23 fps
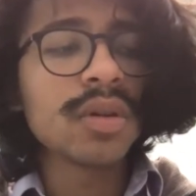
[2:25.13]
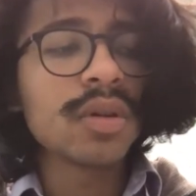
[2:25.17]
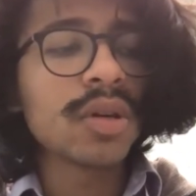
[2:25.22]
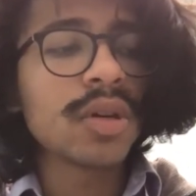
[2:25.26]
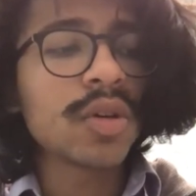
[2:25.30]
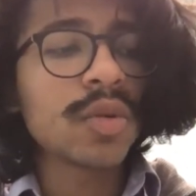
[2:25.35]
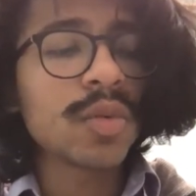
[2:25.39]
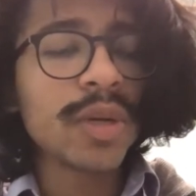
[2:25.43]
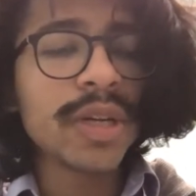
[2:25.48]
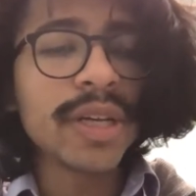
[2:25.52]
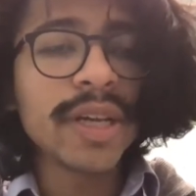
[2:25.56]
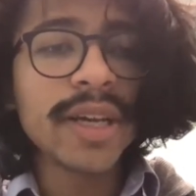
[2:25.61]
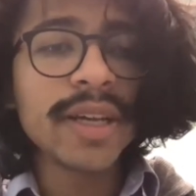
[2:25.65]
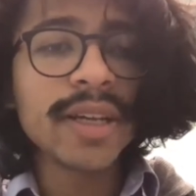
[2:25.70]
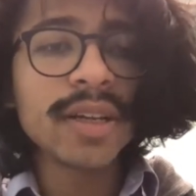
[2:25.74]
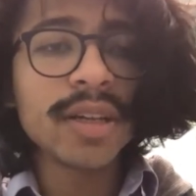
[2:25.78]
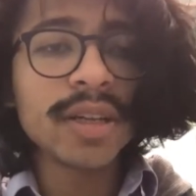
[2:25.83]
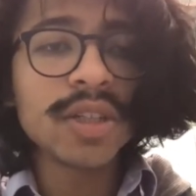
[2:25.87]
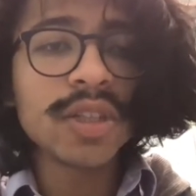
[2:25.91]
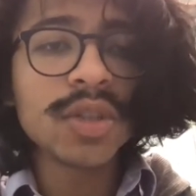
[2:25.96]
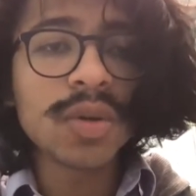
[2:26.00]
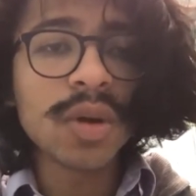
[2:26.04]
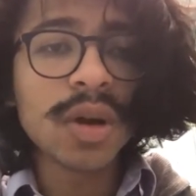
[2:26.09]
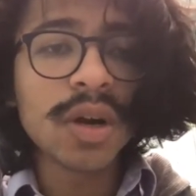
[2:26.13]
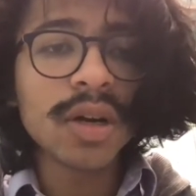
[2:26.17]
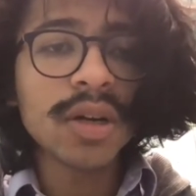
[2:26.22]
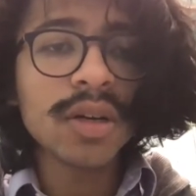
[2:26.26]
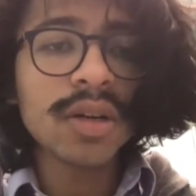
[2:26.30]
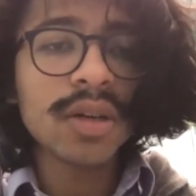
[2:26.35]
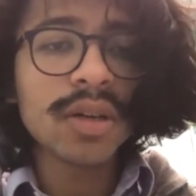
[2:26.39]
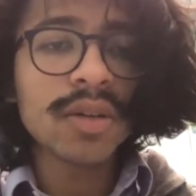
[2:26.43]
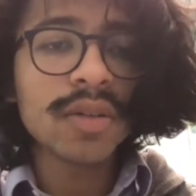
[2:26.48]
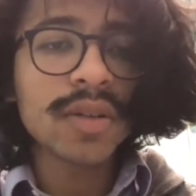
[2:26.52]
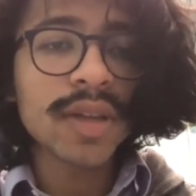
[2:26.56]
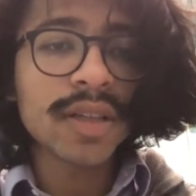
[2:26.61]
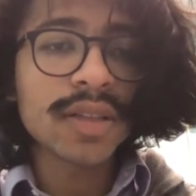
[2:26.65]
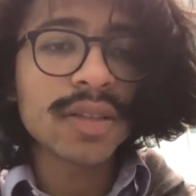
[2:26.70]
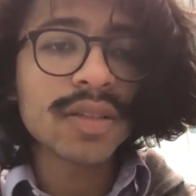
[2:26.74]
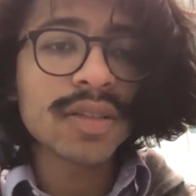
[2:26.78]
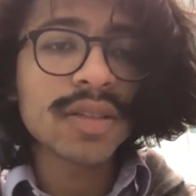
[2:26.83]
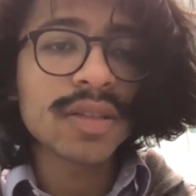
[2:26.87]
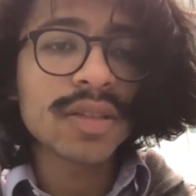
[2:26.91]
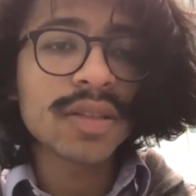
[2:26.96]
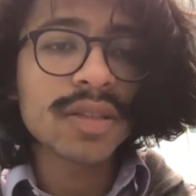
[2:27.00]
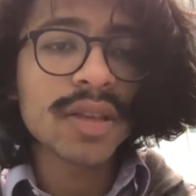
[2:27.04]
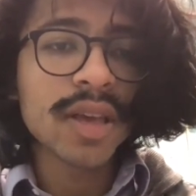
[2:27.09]
create a drug
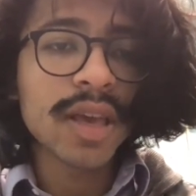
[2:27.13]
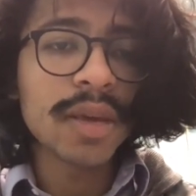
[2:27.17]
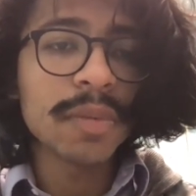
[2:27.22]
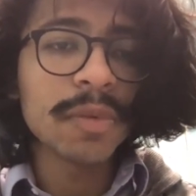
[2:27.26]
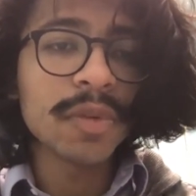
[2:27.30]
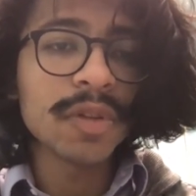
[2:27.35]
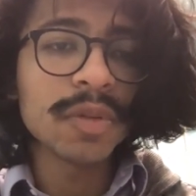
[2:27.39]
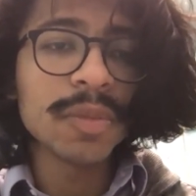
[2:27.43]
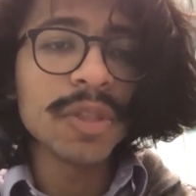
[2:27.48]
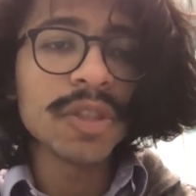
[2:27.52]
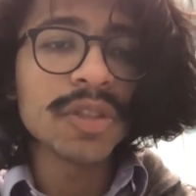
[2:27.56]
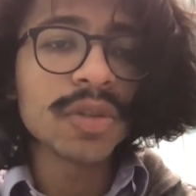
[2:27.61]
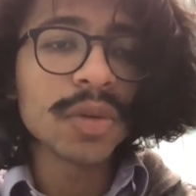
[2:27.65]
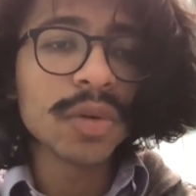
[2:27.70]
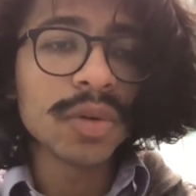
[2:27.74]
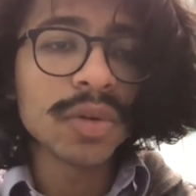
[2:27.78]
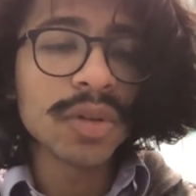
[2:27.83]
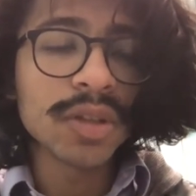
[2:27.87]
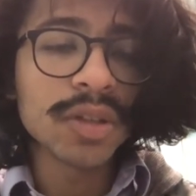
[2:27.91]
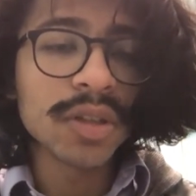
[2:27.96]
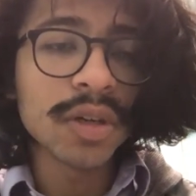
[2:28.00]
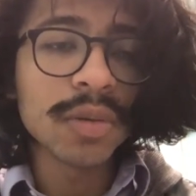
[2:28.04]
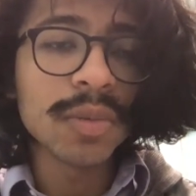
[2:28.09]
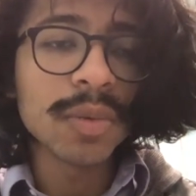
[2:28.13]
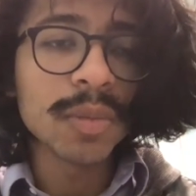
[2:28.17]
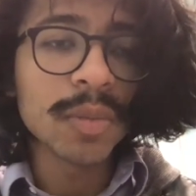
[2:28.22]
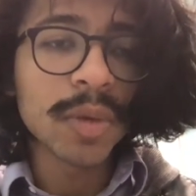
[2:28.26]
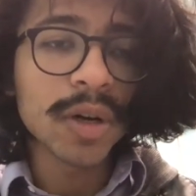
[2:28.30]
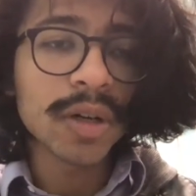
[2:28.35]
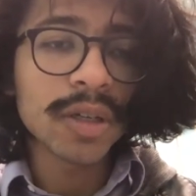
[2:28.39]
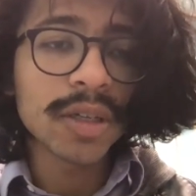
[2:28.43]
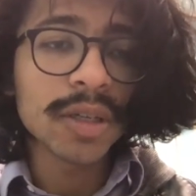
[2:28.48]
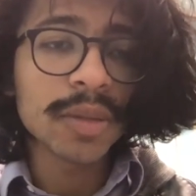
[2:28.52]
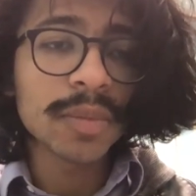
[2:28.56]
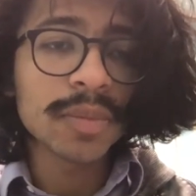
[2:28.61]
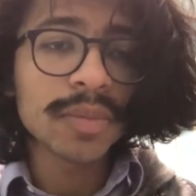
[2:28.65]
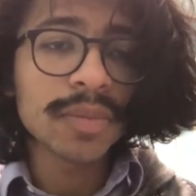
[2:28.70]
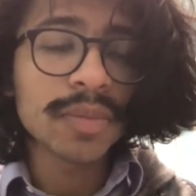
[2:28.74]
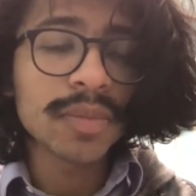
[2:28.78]
that's able to be sold on the open market.